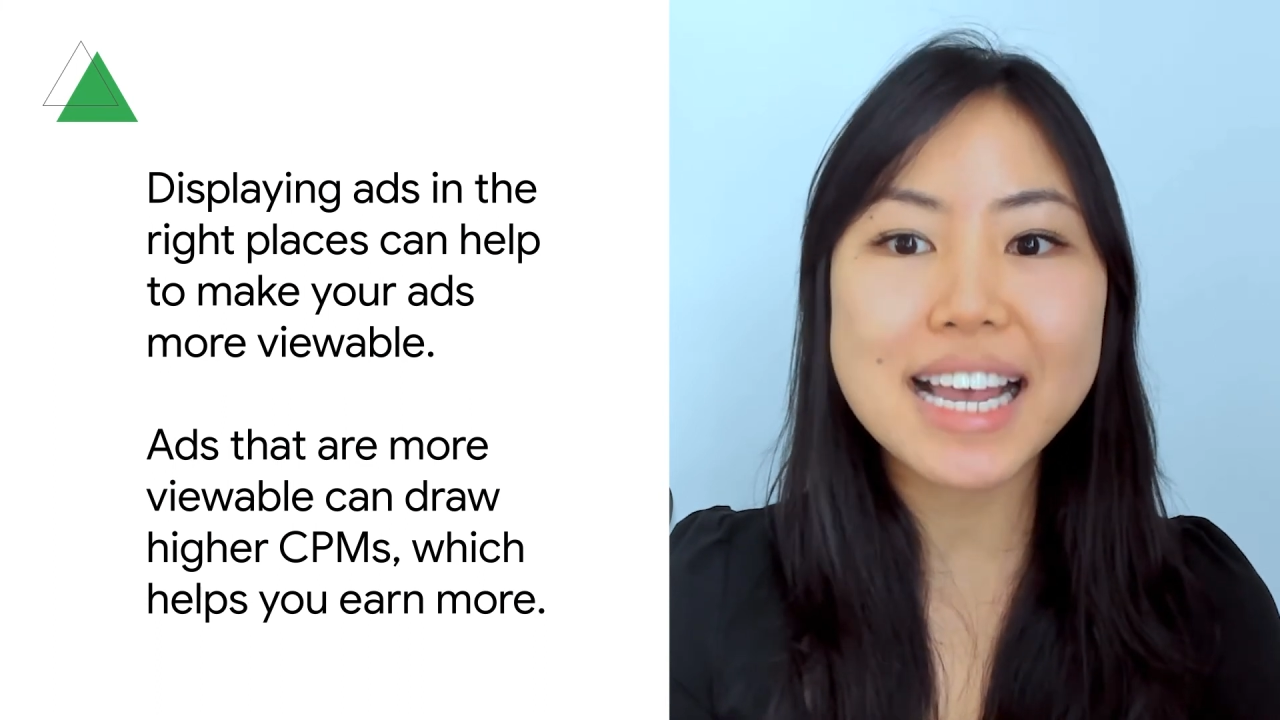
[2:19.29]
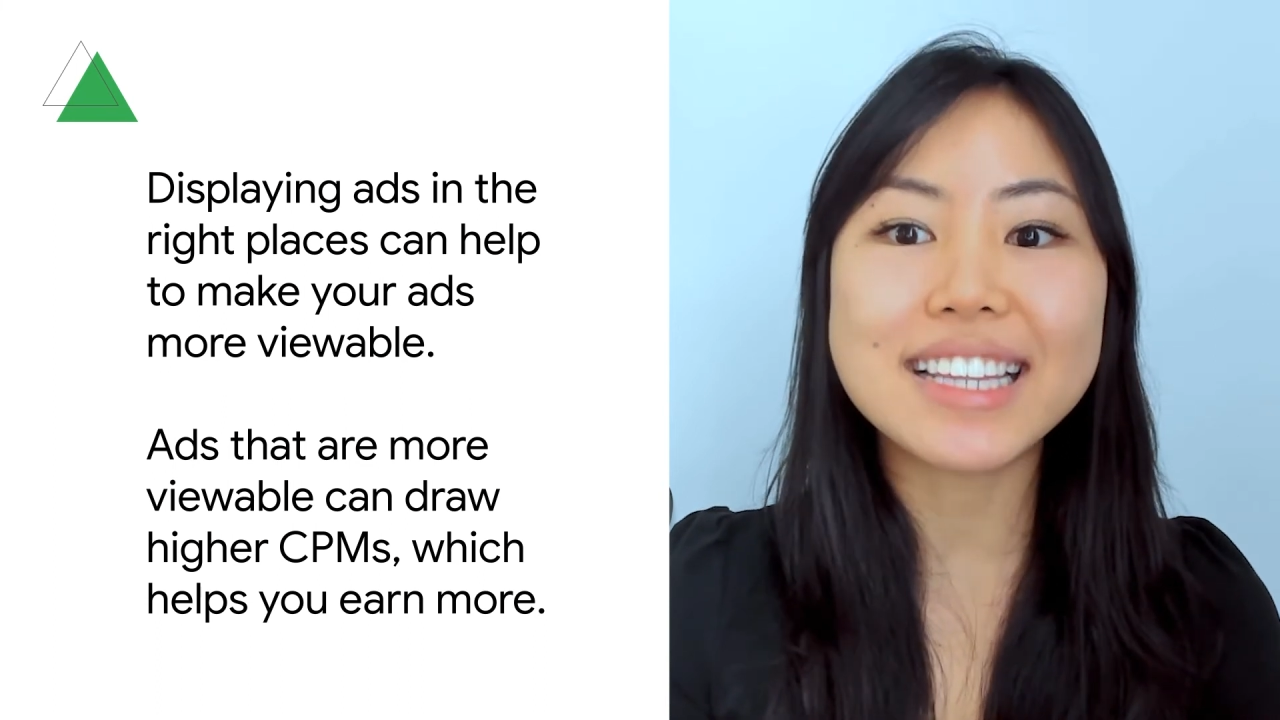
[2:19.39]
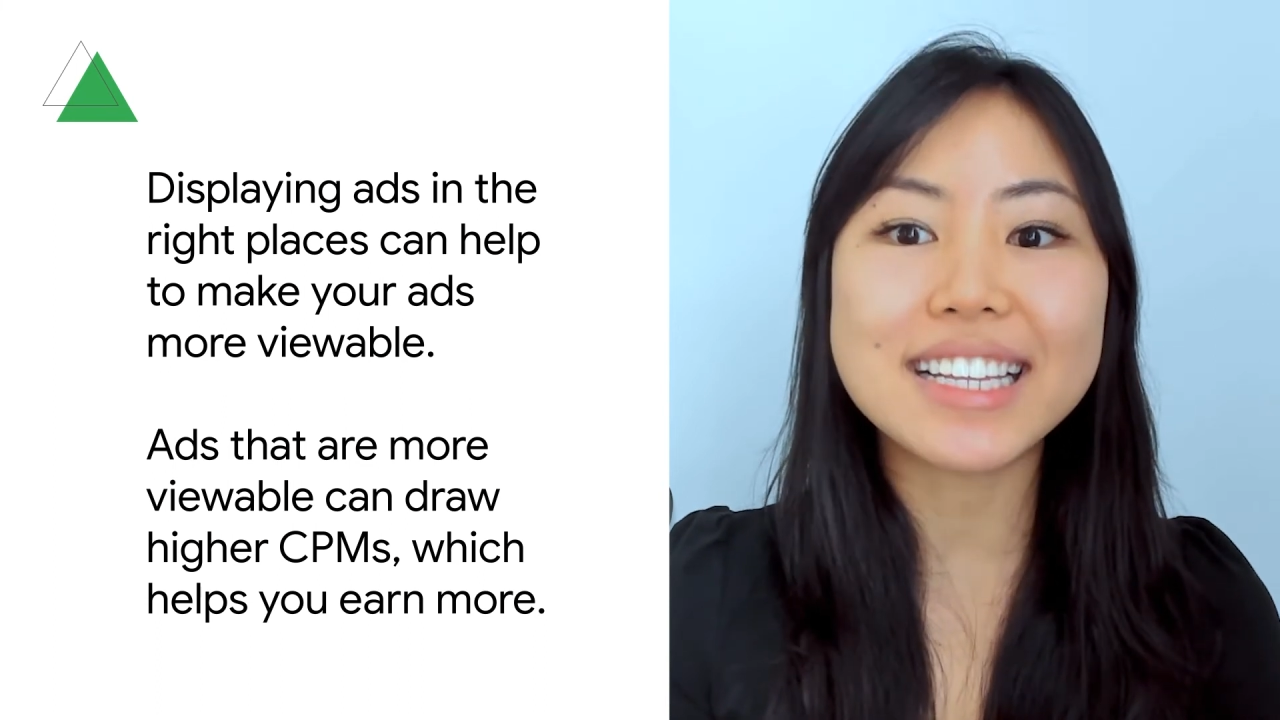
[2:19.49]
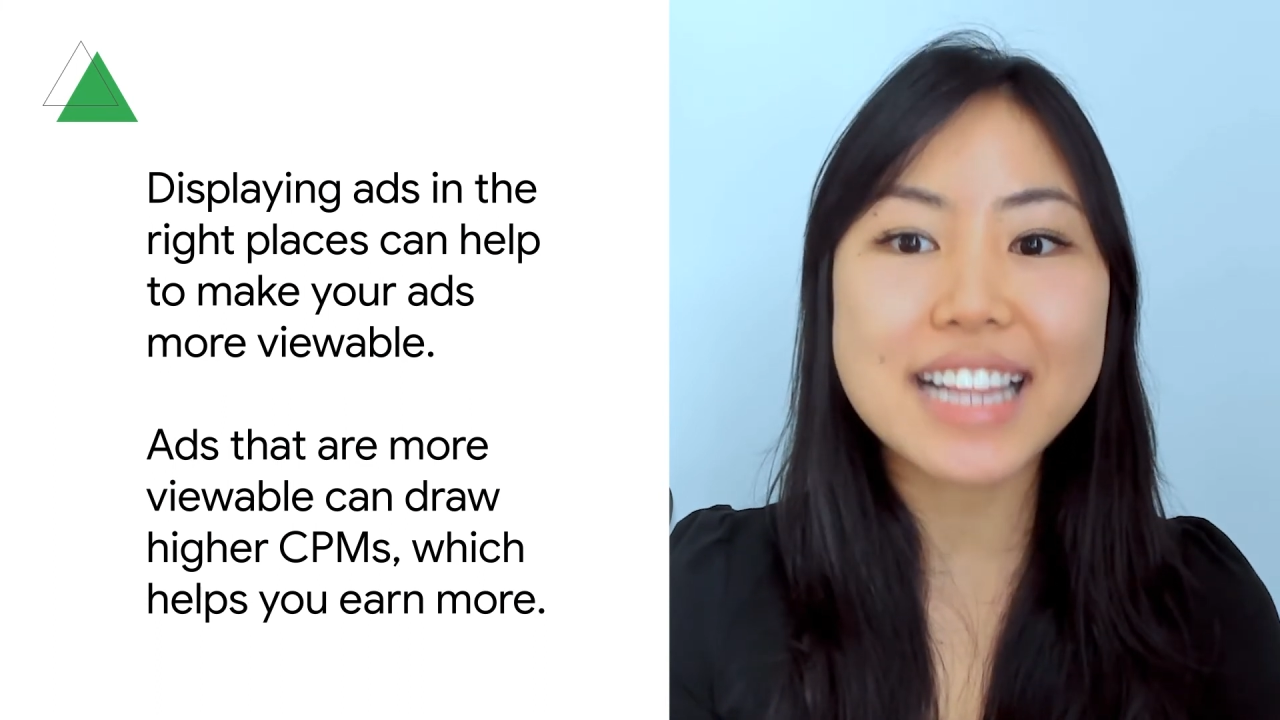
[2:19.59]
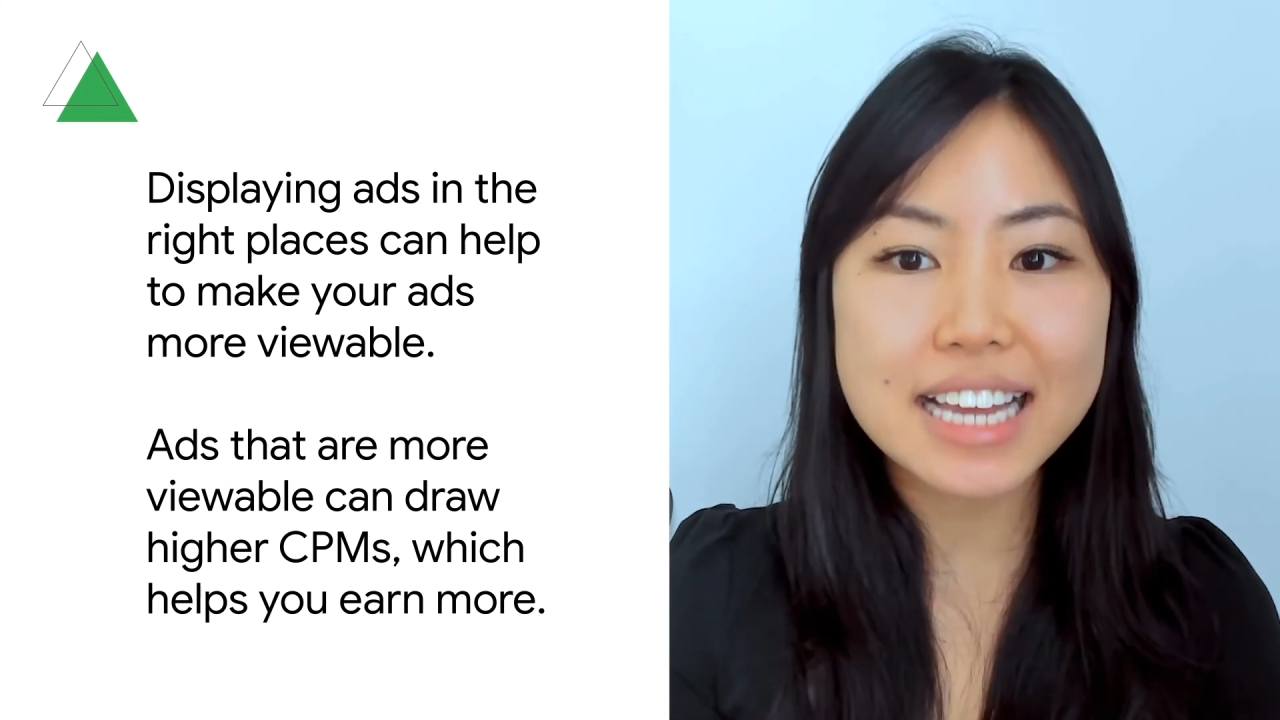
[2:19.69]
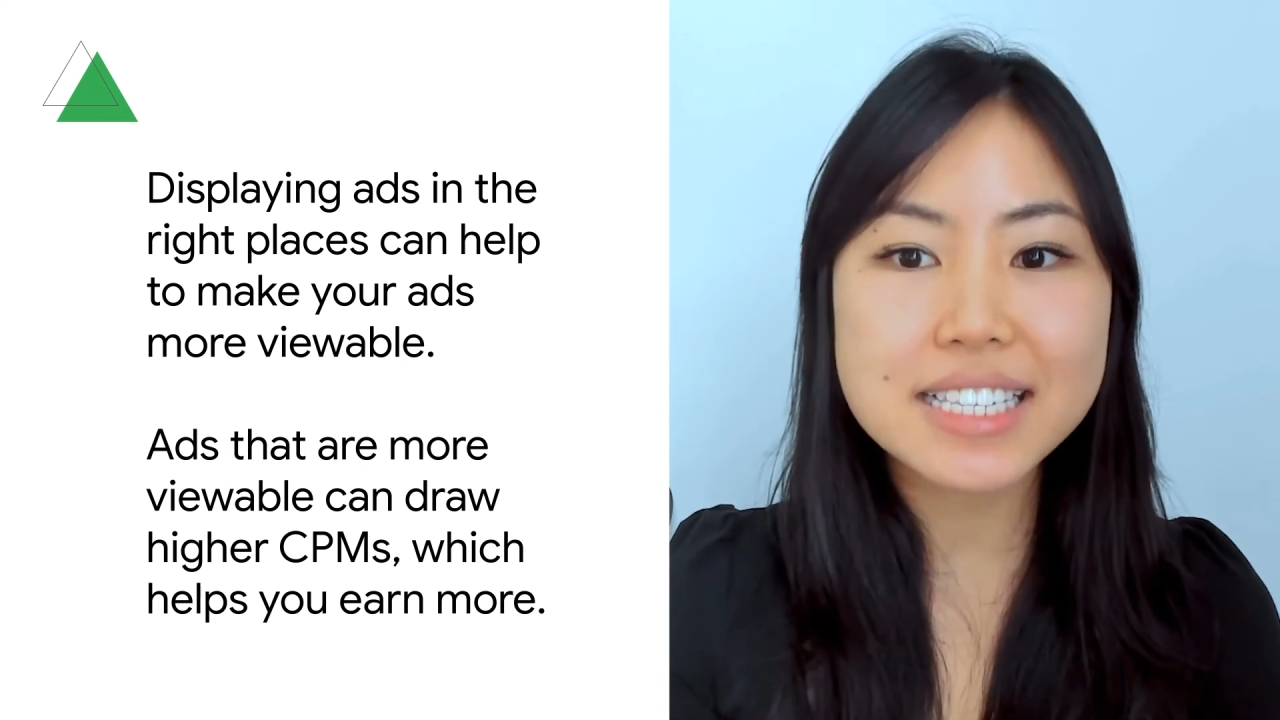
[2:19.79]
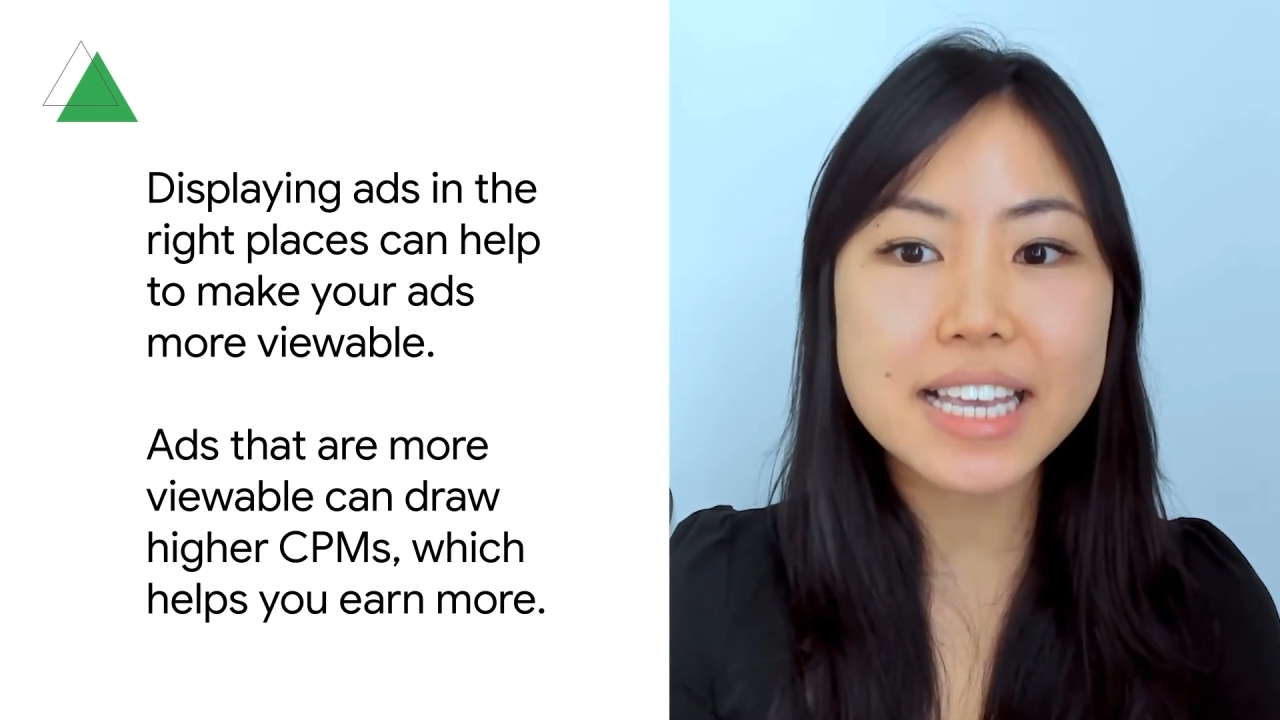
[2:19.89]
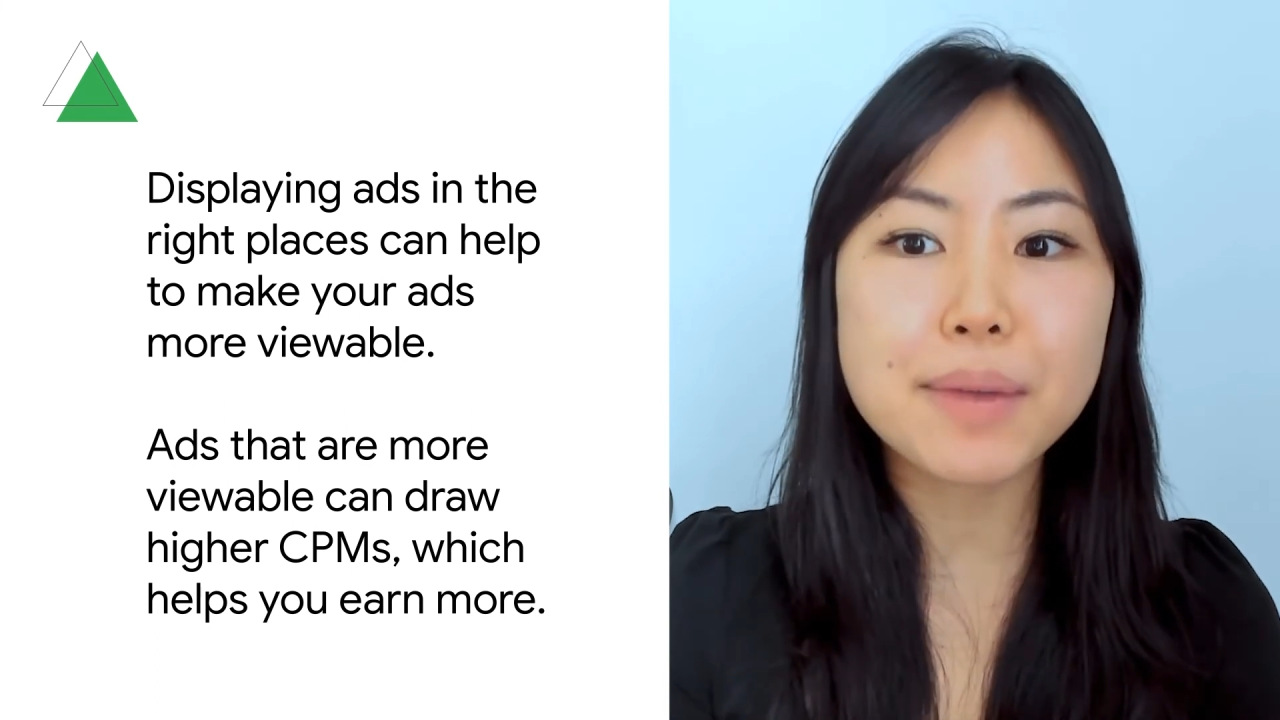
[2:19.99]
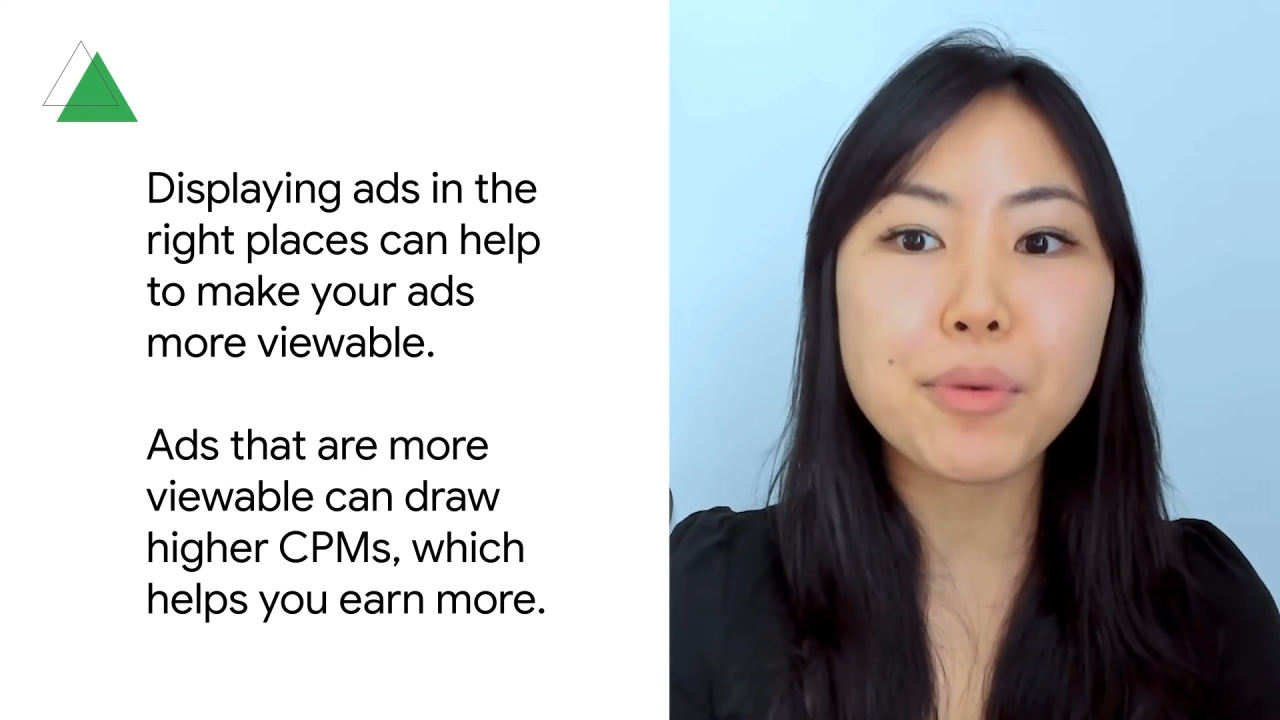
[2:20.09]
and the landscape